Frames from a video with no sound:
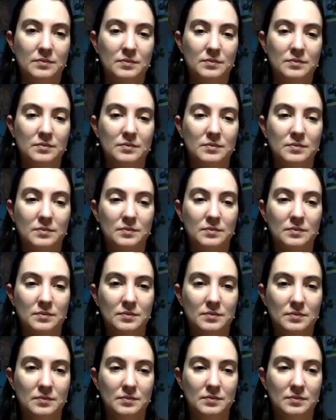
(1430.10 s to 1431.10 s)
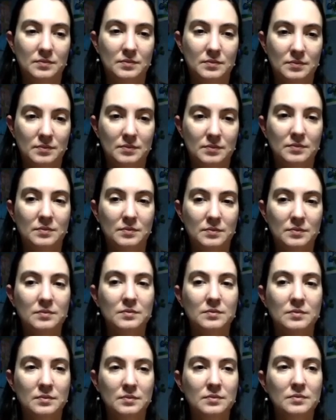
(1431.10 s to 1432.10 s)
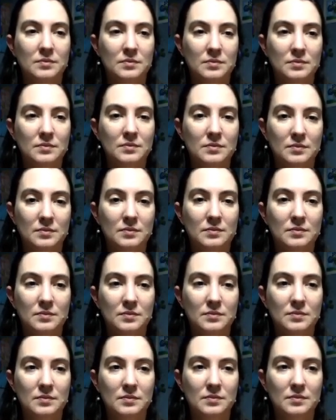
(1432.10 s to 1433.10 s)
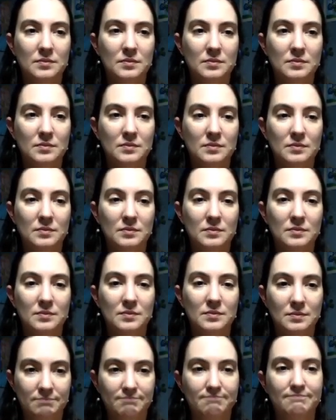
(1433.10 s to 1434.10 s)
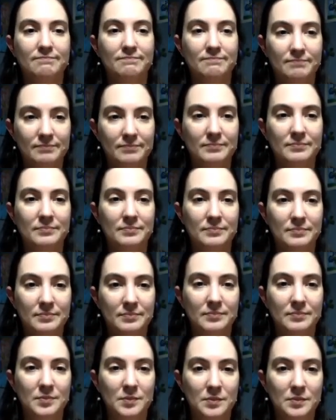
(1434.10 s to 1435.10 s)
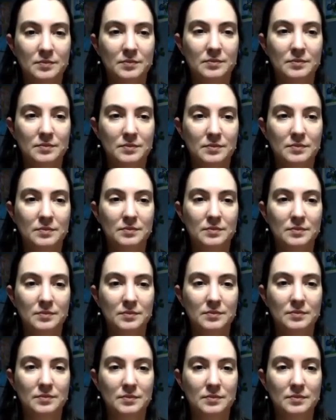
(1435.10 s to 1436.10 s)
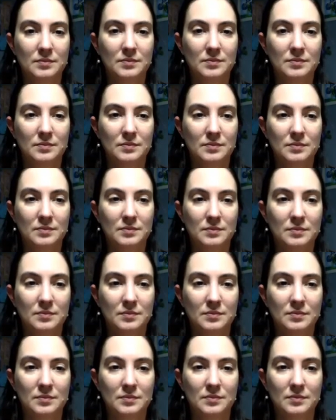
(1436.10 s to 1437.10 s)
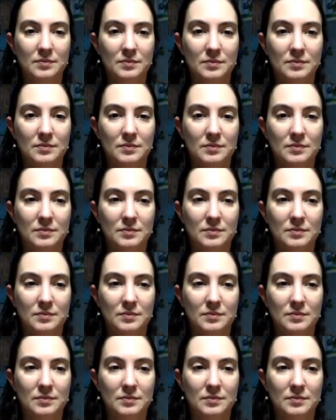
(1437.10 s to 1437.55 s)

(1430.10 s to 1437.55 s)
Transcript: [no speech]